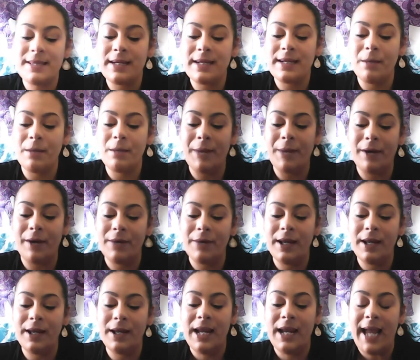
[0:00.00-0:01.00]
about
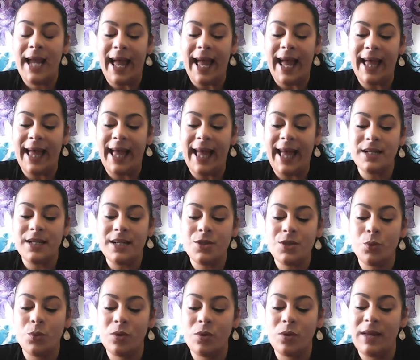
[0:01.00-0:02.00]
it and
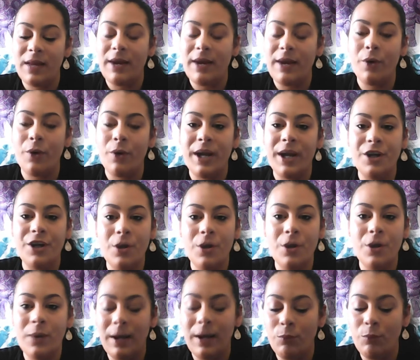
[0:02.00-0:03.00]
were like, okay, you know
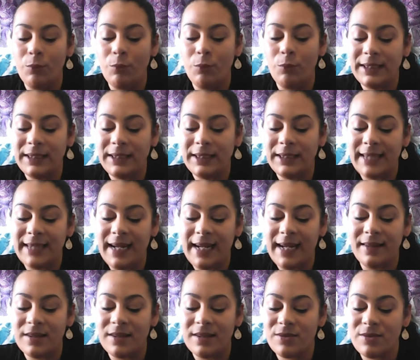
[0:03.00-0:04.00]
what? I'm willing to take
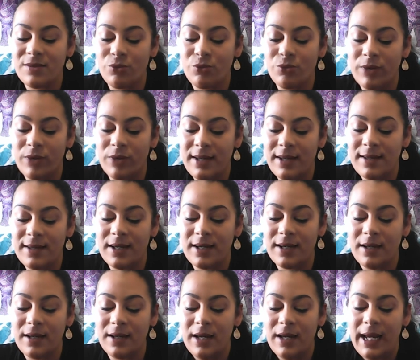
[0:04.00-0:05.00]
this risk.
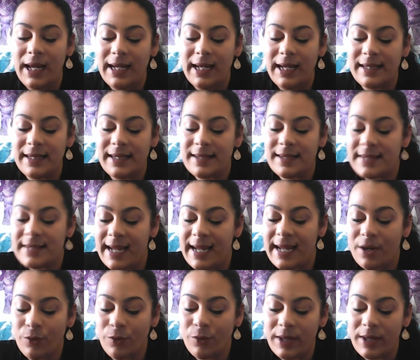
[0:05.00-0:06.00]
It says take
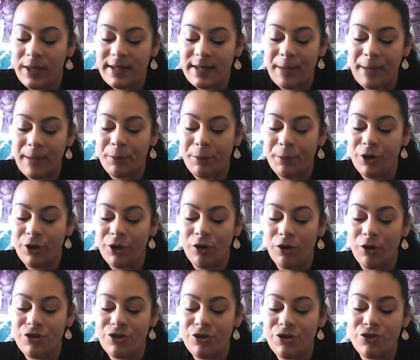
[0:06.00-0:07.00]
a risk and put your
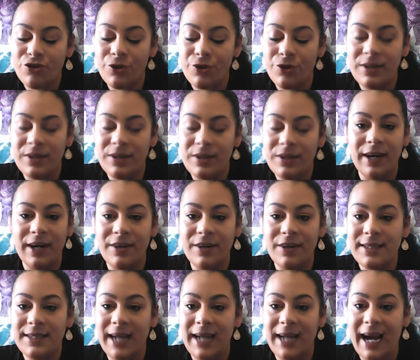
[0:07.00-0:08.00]
heart's true desire
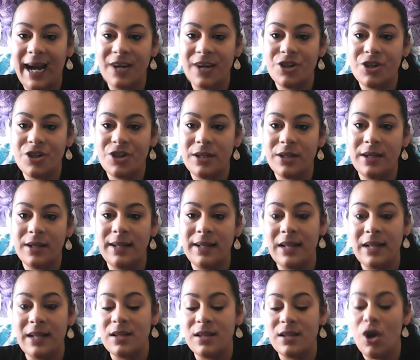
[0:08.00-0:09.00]
into action. And
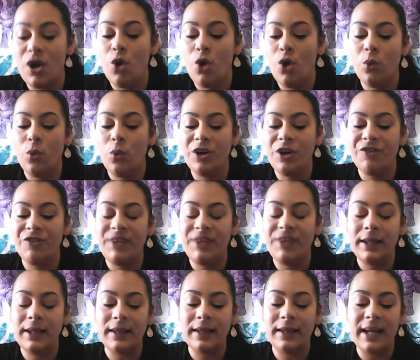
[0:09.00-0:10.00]
that's what you're
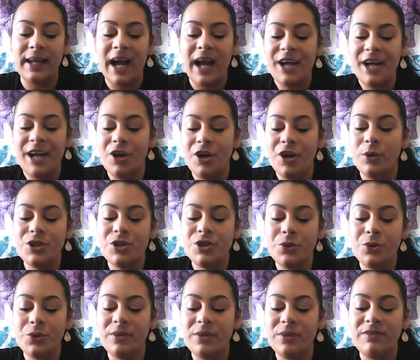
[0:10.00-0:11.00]
feeling. Like, I know
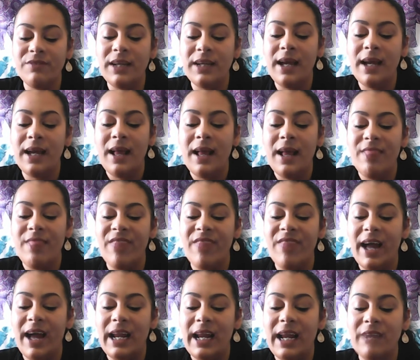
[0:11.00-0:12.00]
intuitively
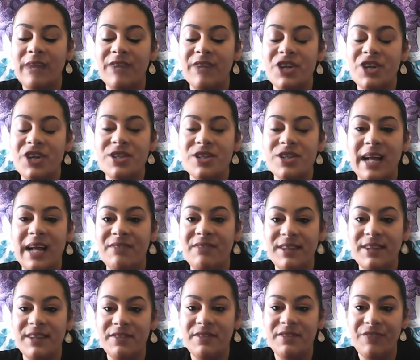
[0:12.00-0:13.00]
that if I just have
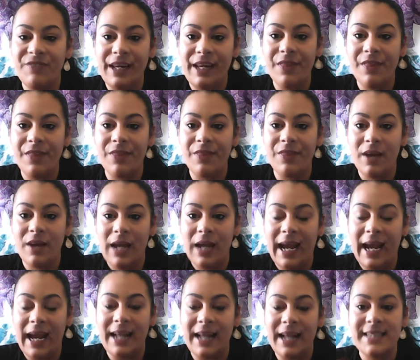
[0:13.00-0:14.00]
this faith
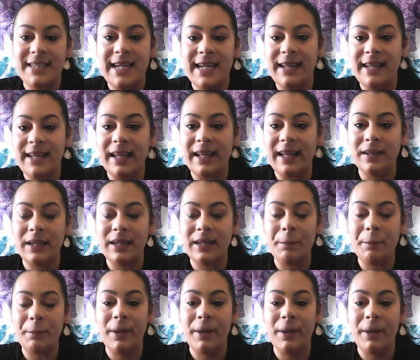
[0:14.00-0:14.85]
and I take that leap,